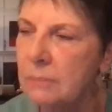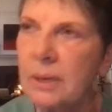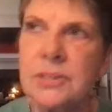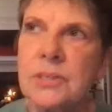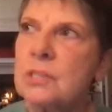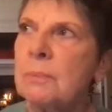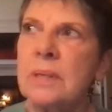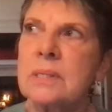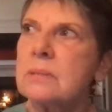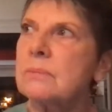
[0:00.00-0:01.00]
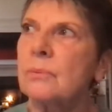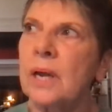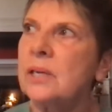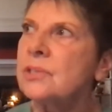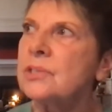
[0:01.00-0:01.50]
Participants
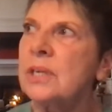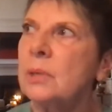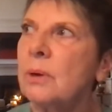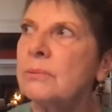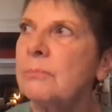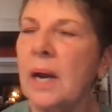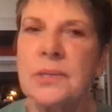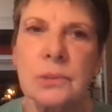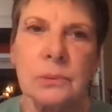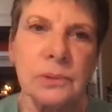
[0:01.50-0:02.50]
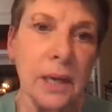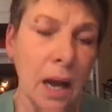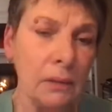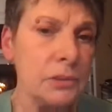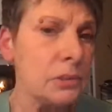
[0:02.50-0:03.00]
ranged anywhere from high school to
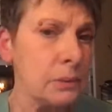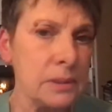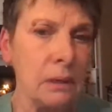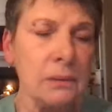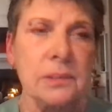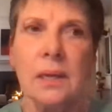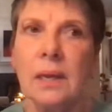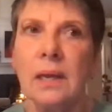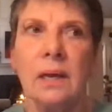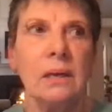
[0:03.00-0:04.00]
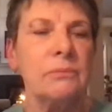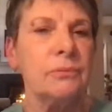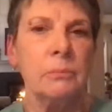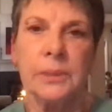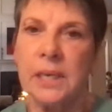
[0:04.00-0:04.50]
college to adult,
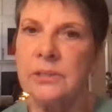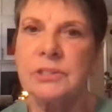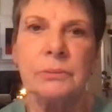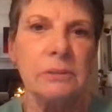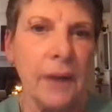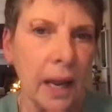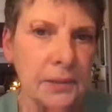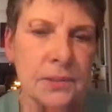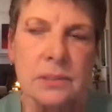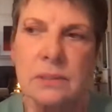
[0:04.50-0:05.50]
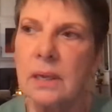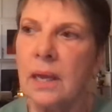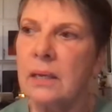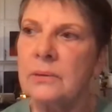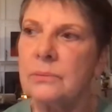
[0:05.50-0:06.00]
from beginner to advanced,
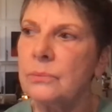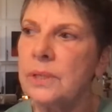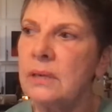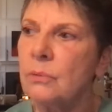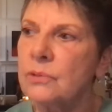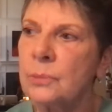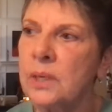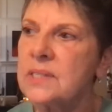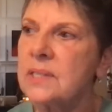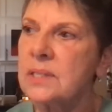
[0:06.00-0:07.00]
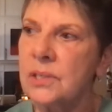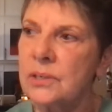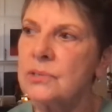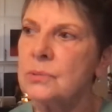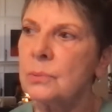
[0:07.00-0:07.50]
and over 26
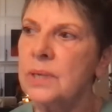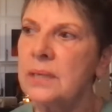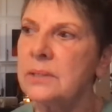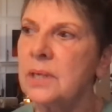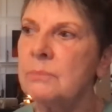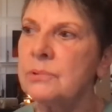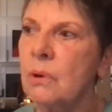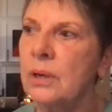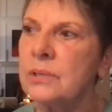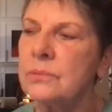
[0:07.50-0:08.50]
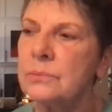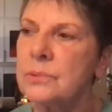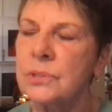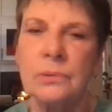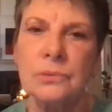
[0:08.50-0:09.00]
years, we ended up drawing
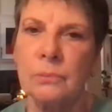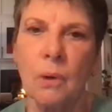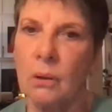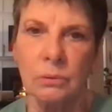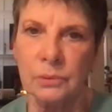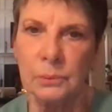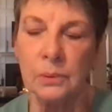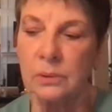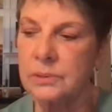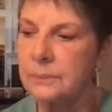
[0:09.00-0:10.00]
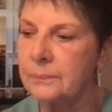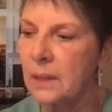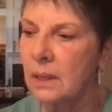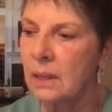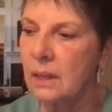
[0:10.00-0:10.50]
students from all over the world.
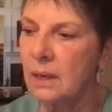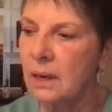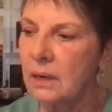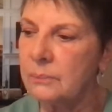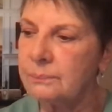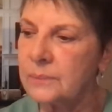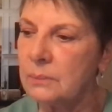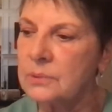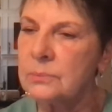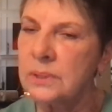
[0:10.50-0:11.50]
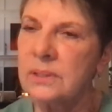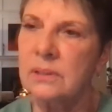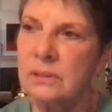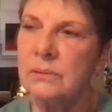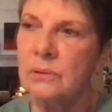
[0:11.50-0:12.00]
It was really
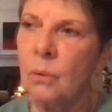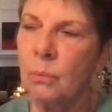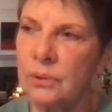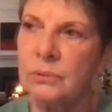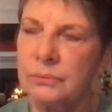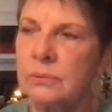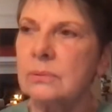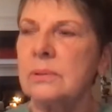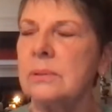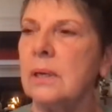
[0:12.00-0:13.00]
a wonderful